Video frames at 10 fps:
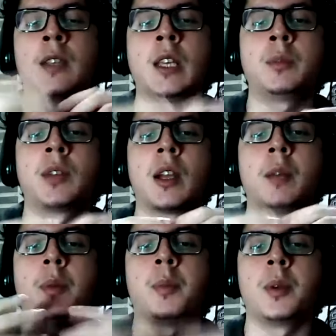themes that I
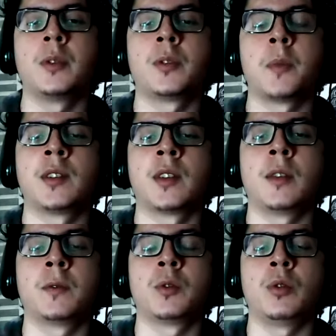proposed
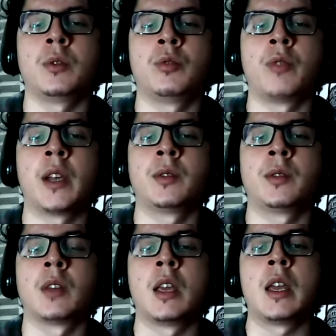myself to address,